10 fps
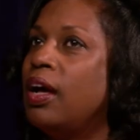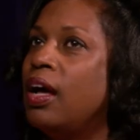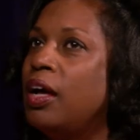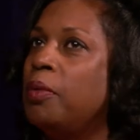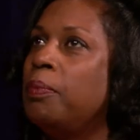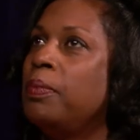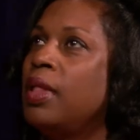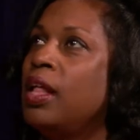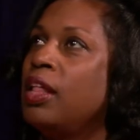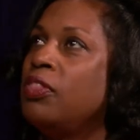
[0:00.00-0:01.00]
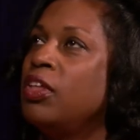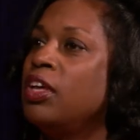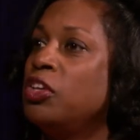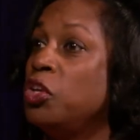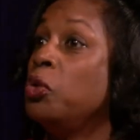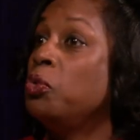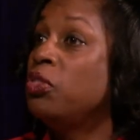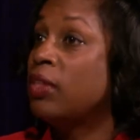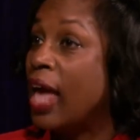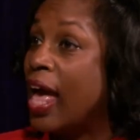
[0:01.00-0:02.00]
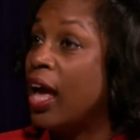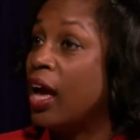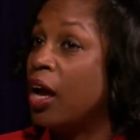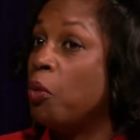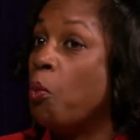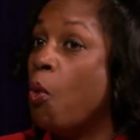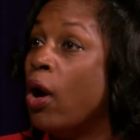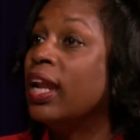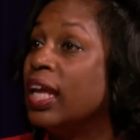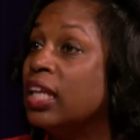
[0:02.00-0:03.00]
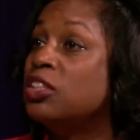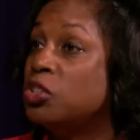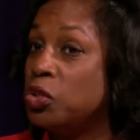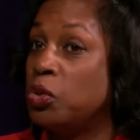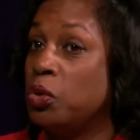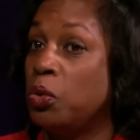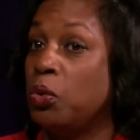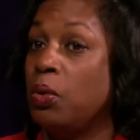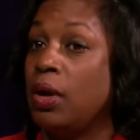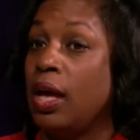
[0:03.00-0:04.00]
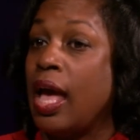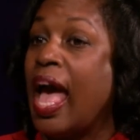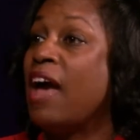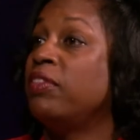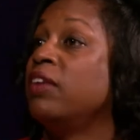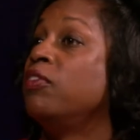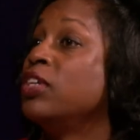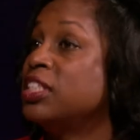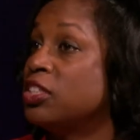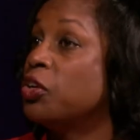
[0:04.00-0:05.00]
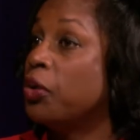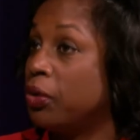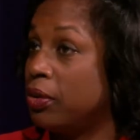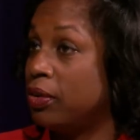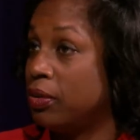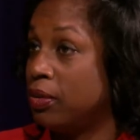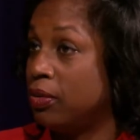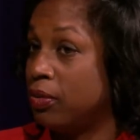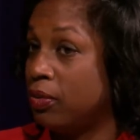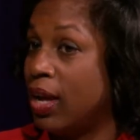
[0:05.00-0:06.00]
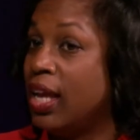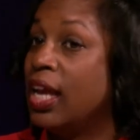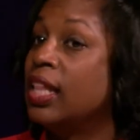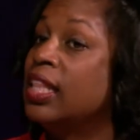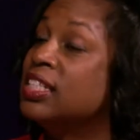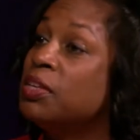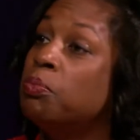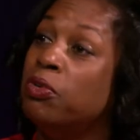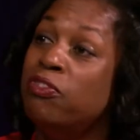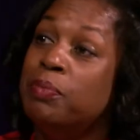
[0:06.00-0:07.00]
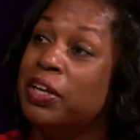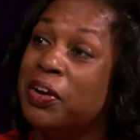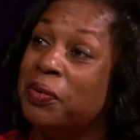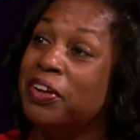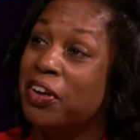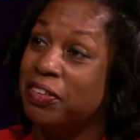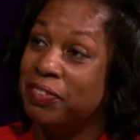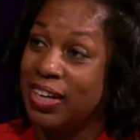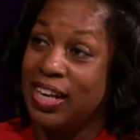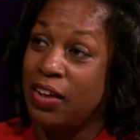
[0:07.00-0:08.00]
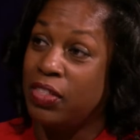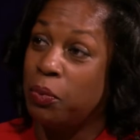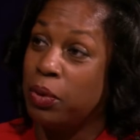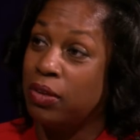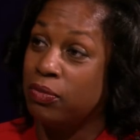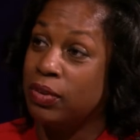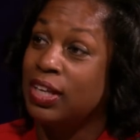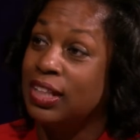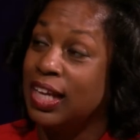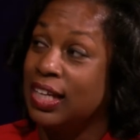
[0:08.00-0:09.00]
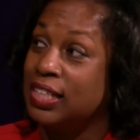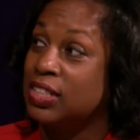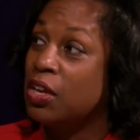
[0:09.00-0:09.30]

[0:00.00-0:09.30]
um, the youth uh, wanting to have their voices heard. Mm -hmm. right? And there's a movement going on right now that we realize